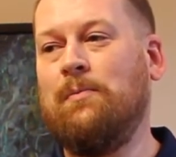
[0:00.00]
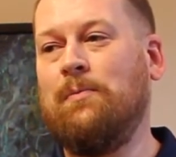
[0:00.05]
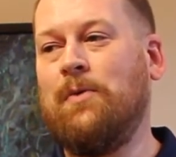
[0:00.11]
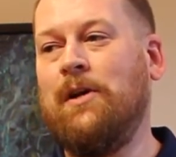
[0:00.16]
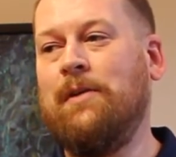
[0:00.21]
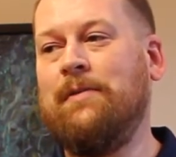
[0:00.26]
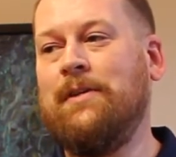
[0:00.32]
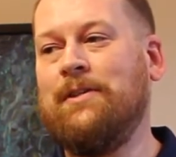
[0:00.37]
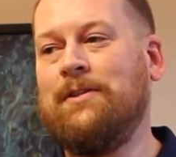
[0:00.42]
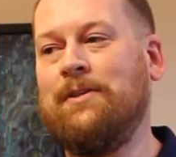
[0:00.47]

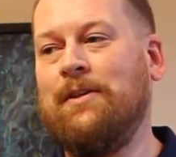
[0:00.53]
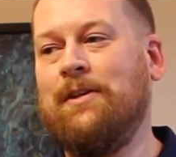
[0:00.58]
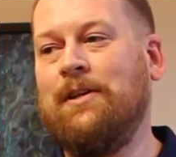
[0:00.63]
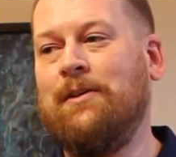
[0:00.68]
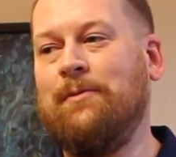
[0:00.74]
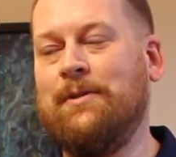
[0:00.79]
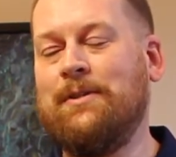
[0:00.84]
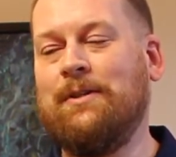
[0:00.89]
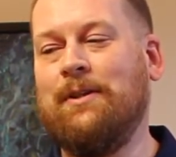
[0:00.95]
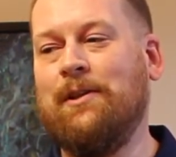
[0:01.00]
Previously,
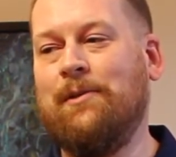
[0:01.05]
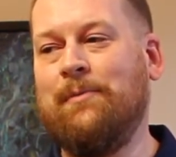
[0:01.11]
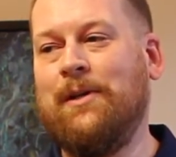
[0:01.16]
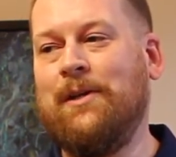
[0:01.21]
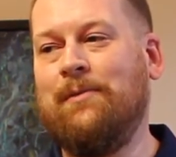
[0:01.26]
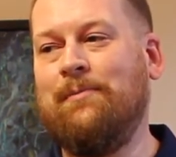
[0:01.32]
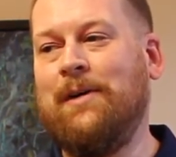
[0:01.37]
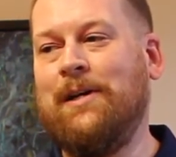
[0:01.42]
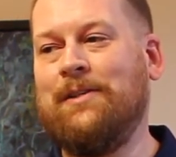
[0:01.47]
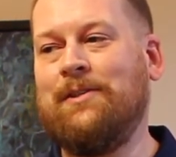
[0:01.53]
it was
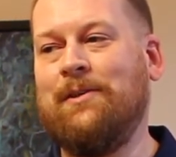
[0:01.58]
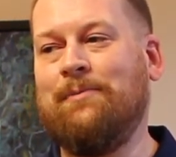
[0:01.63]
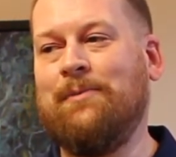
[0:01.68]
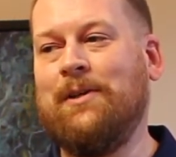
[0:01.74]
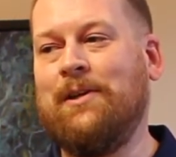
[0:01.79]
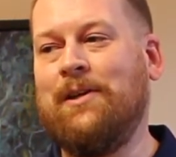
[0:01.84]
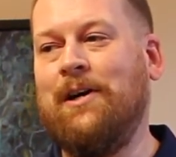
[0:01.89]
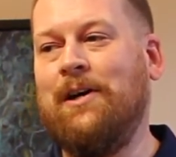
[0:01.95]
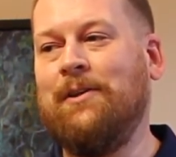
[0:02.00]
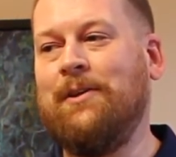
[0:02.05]
limited by
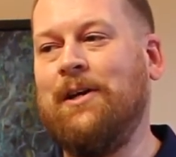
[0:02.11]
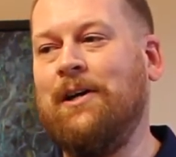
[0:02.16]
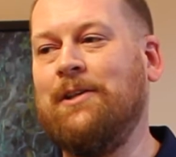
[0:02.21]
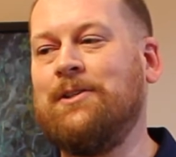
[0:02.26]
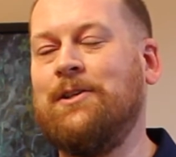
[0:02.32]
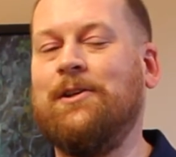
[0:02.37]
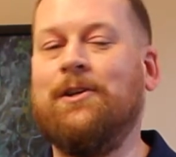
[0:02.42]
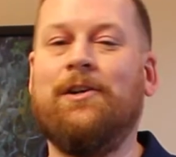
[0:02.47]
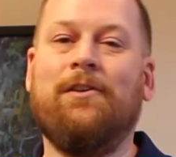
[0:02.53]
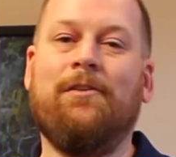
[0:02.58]
something called the
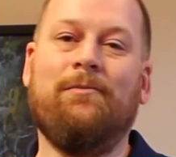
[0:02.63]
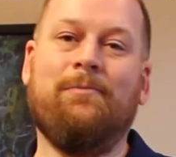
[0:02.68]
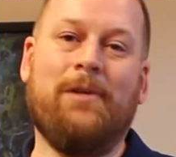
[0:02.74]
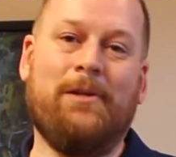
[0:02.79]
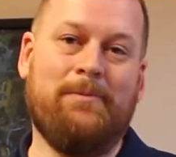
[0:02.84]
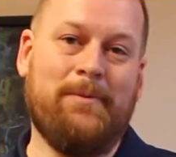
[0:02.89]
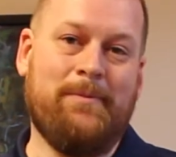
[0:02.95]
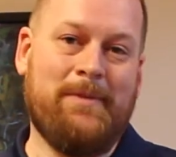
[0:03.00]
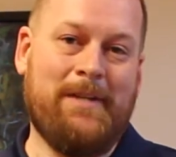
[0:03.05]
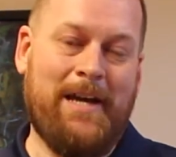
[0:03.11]
alternative
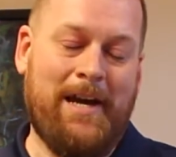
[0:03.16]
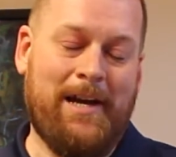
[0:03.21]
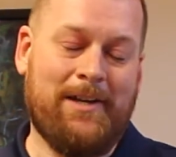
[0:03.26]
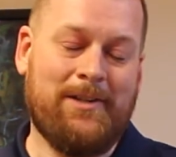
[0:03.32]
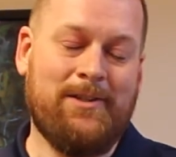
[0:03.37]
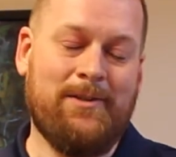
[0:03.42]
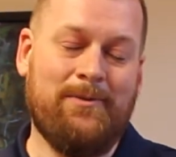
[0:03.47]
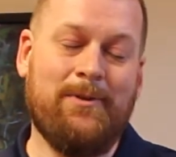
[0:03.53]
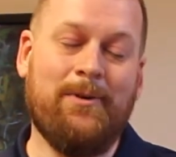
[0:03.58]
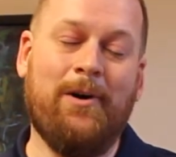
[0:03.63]
minimum
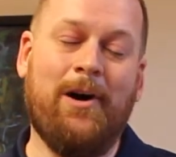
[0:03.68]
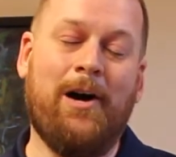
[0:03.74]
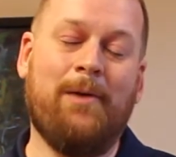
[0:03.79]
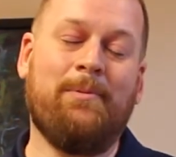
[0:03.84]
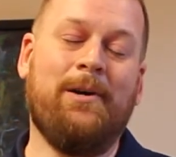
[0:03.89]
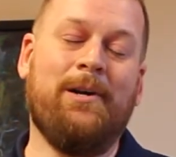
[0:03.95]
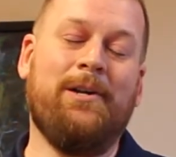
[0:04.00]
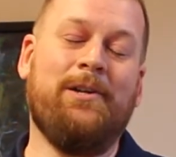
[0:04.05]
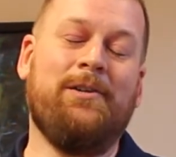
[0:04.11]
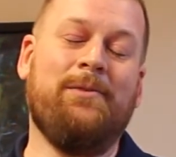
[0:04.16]
tax. If you
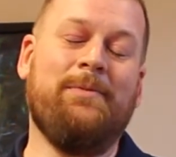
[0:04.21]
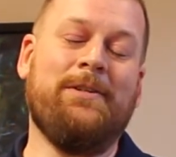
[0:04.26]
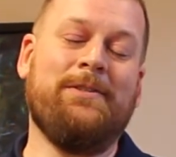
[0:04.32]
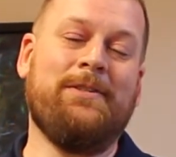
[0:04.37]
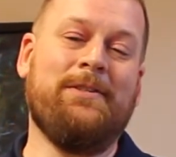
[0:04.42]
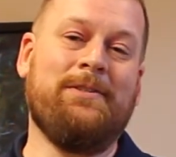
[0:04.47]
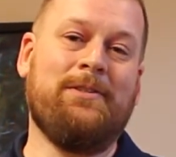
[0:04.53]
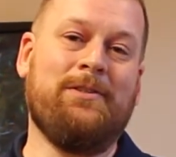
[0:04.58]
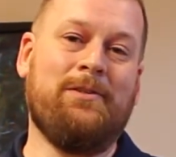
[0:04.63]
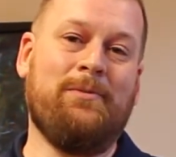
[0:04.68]
operated your
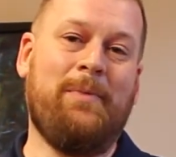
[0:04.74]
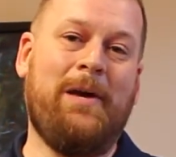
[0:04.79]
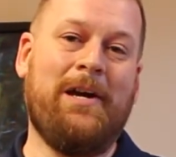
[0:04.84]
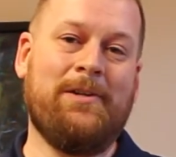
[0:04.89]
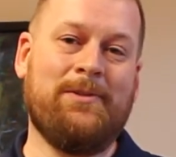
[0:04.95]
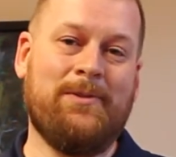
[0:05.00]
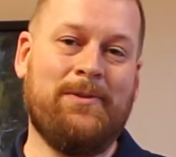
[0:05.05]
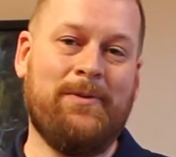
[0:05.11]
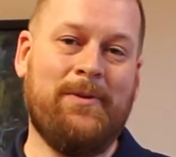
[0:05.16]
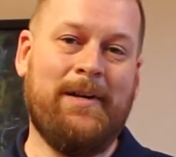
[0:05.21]
business as a
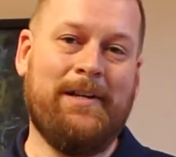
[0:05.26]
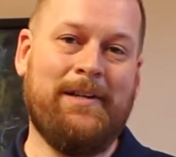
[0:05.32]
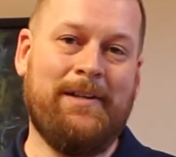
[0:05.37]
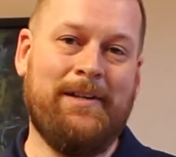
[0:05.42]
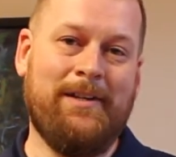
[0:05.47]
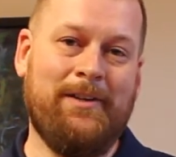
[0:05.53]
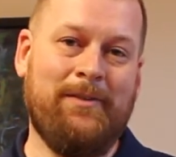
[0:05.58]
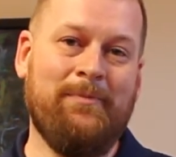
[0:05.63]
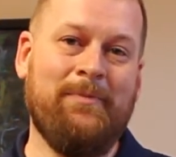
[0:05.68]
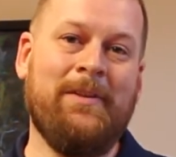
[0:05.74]
pass-through
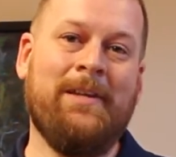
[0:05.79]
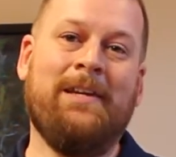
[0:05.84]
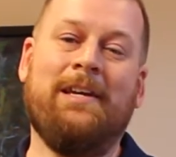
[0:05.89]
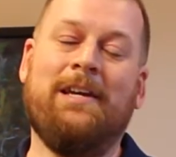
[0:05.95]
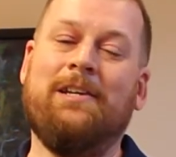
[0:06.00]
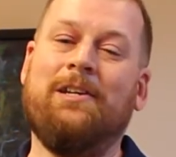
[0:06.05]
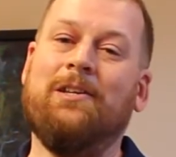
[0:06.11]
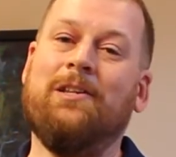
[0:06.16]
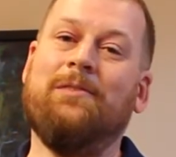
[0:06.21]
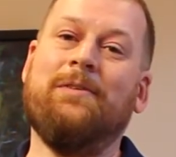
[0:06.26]
entity
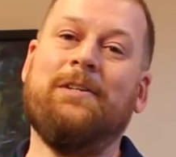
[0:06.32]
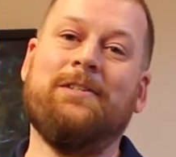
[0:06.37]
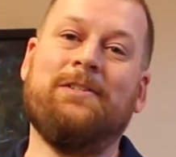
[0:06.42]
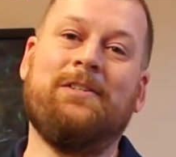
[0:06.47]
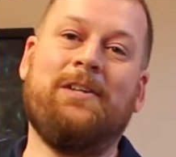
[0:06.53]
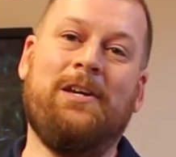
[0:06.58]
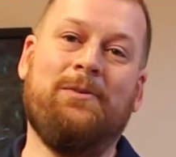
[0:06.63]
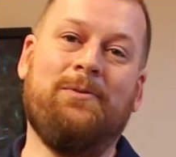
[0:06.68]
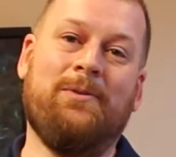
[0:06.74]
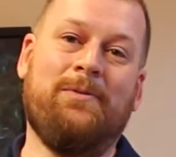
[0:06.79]
and you live in a
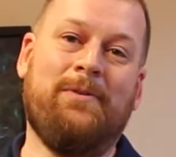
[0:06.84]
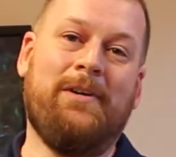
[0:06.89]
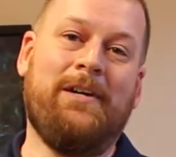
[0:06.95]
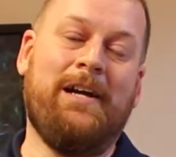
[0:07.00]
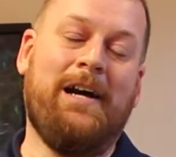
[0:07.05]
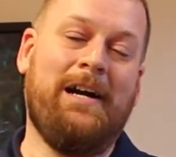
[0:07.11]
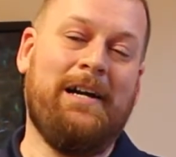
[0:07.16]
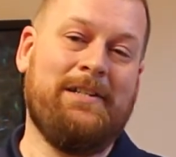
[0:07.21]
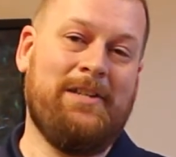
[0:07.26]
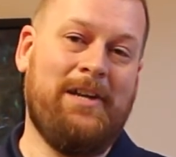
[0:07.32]
state with a very high